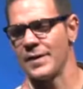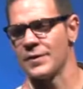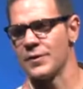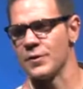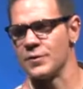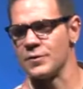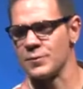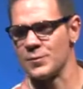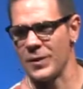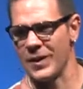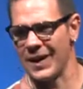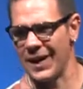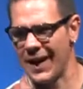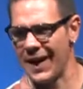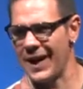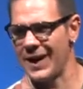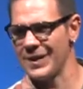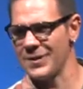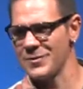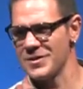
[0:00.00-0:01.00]
news, but uh,
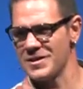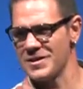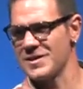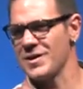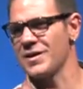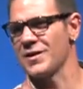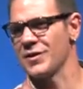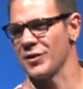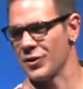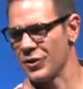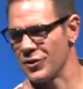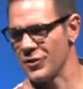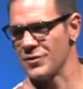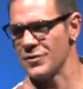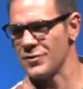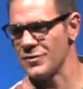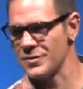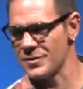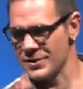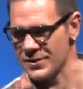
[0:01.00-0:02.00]
let me just tell you the good
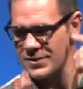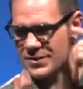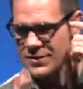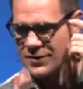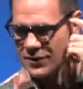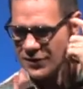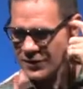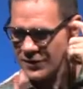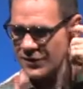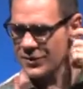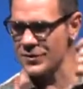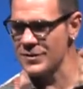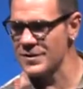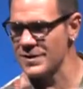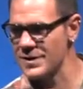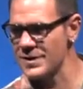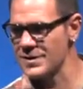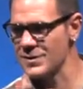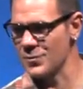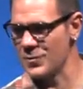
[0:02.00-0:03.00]
news. The good news
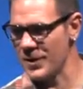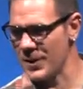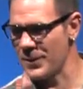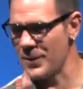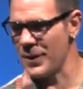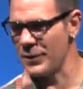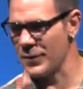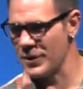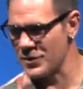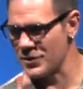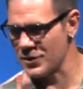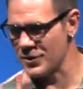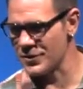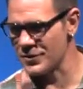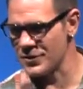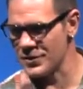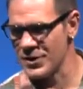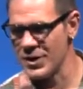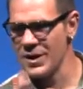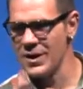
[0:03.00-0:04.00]
is we at Medway
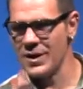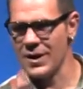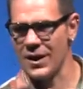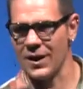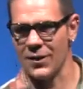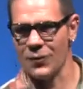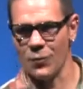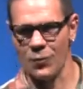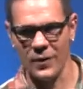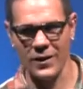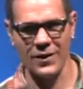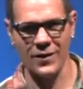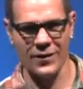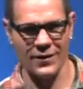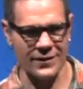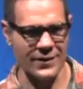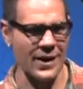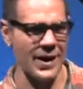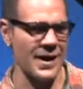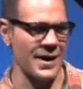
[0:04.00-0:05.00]
Church, uh, we are
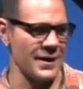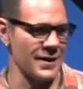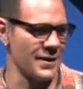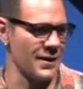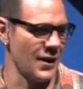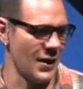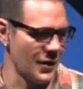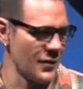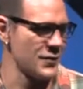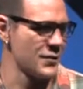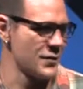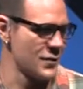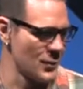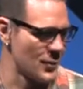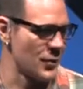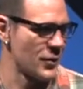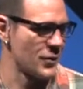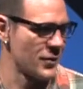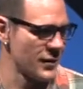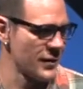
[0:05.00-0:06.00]
not under the
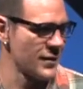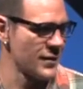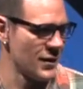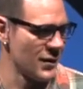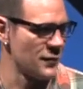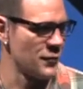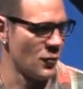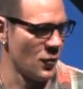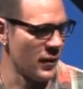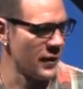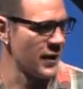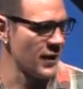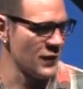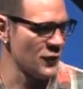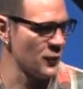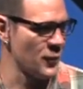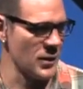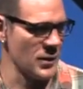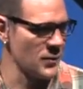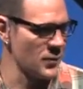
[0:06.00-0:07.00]
burden of what
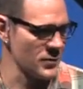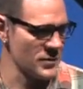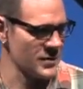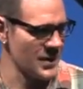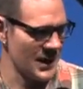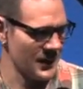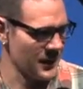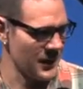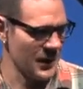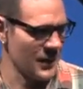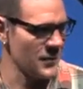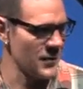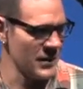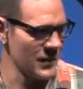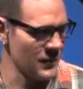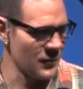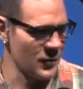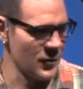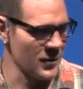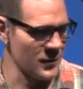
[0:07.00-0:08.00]
if people stop coming
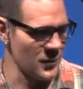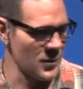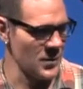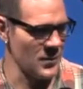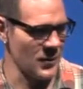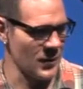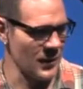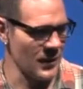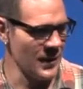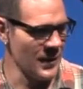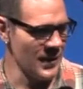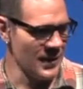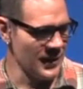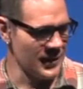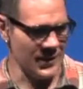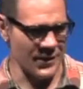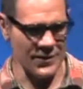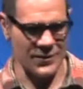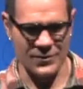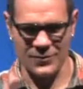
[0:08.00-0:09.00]
and what if people
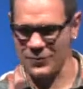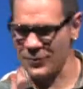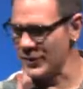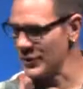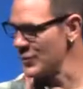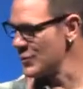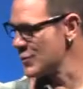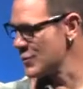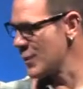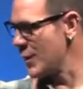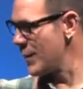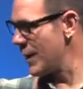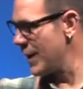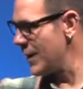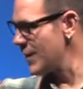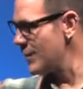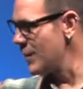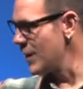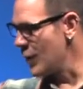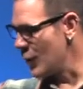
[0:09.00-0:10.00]
you know, we lose
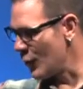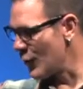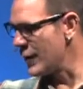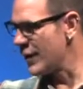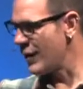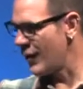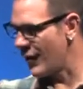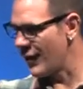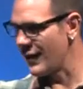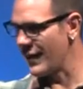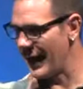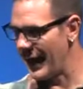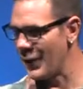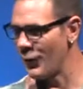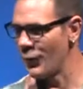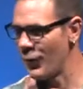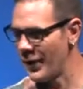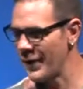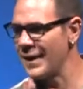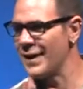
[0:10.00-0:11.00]
momentum. We are a
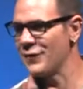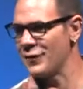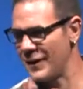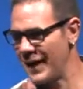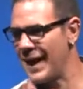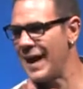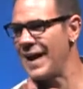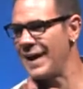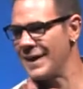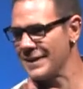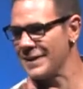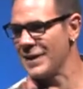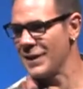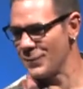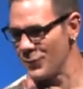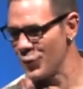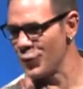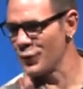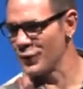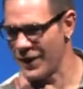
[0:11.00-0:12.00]
what if God can
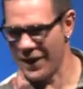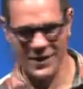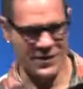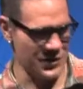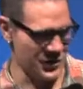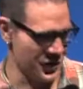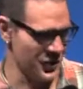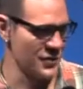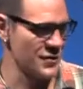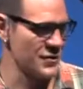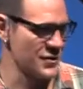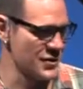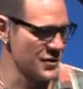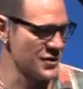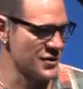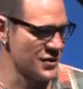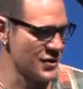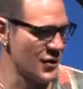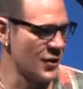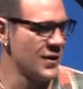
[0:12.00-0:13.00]
move kind of church. And
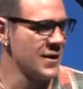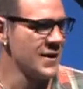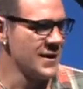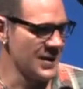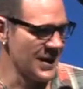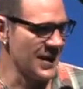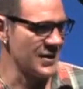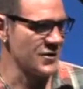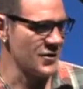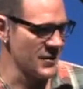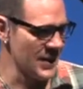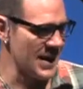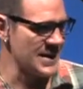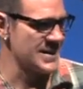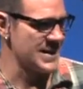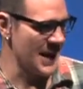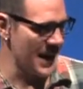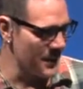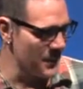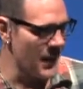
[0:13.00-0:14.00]
so yeah, during that
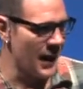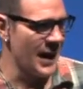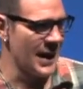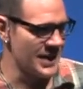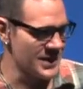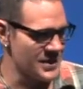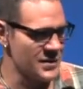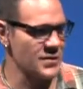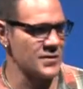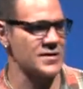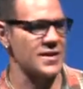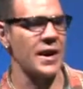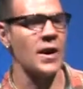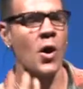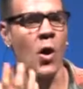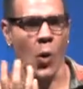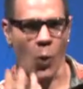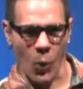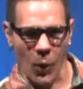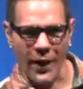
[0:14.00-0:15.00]
10 months, so it's like,
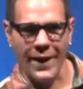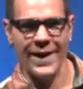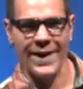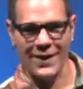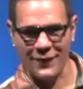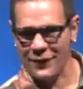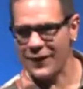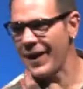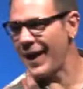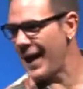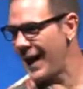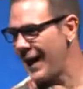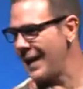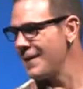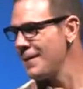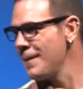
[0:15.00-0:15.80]
what if God